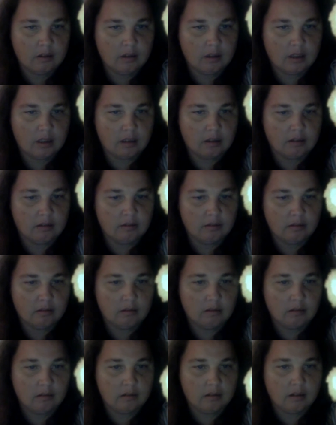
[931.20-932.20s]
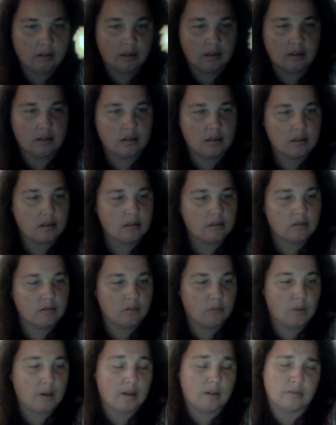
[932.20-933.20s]
in, and
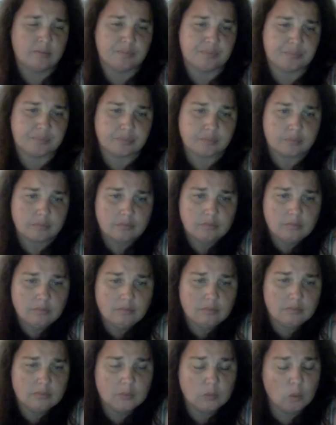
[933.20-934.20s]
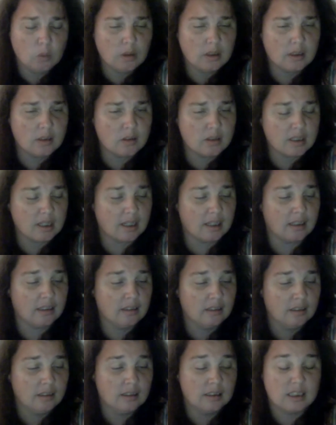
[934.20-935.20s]
well, what can you say?
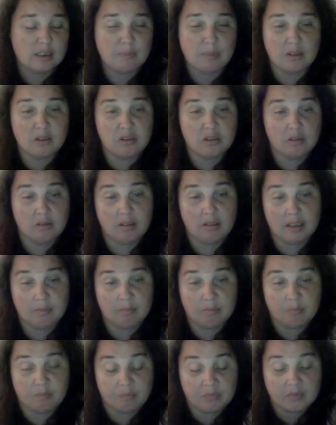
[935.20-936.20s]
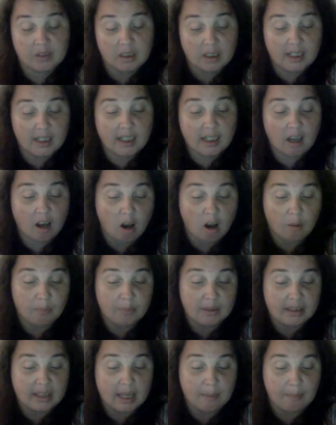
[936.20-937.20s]
Sponge and cream. It can't
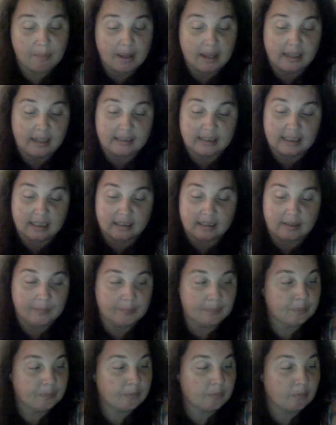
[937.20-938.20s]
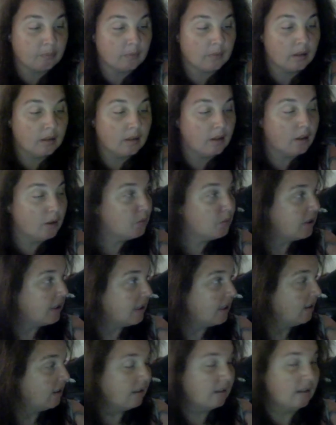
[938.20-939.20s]
be that bad, can it? Oh
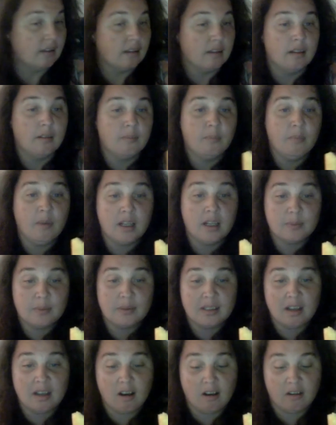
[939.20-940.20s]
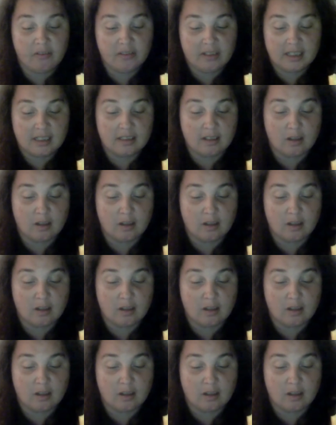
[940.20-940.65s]
dear, my husband's half is